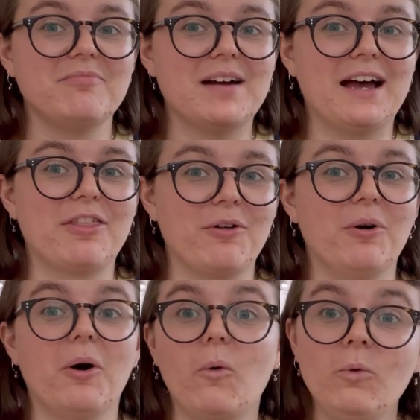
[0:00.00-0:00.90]
I
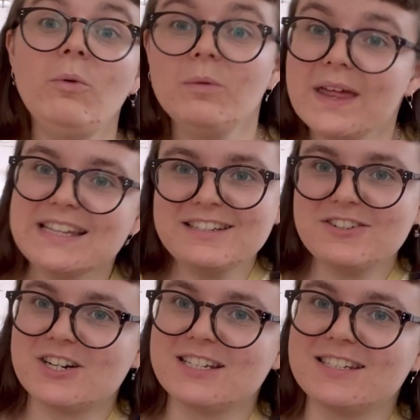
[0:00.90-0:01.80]
thought, ooh, that's
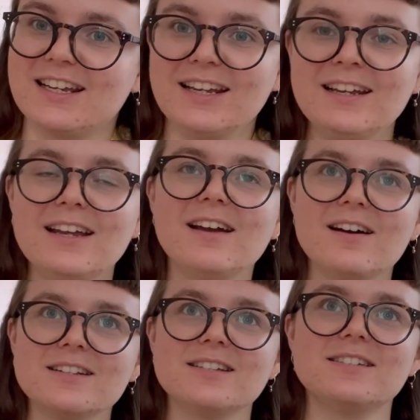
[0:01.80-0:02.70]
interesting.
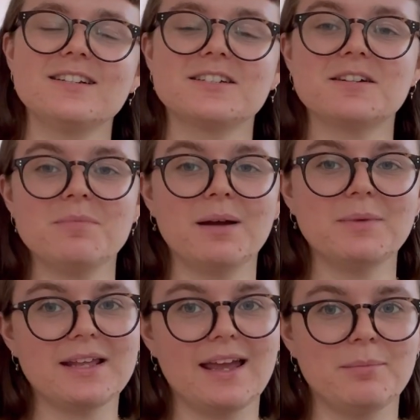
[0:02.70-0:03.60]
Garter stitch combined
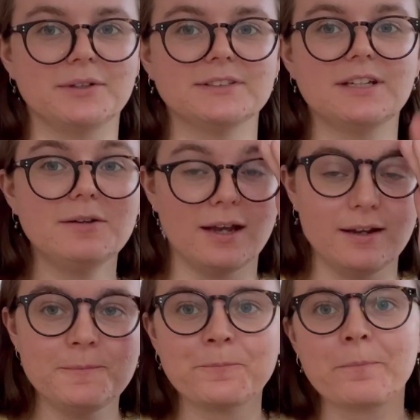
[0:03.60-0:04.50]
with cables.
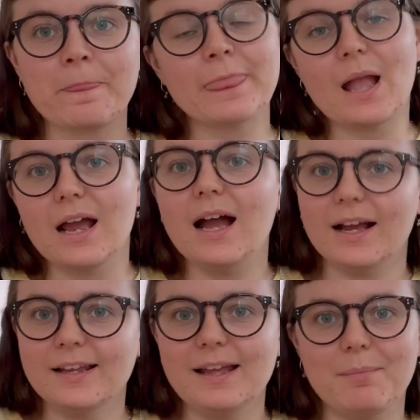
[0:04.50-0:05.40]
Okay, I
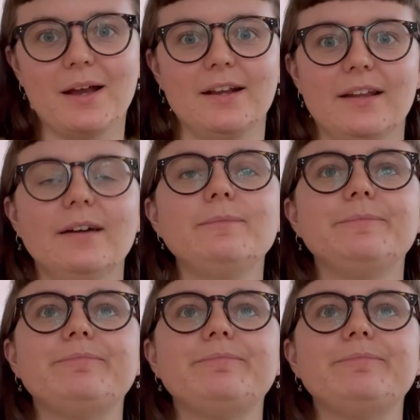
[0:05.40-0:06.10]
can get behind that.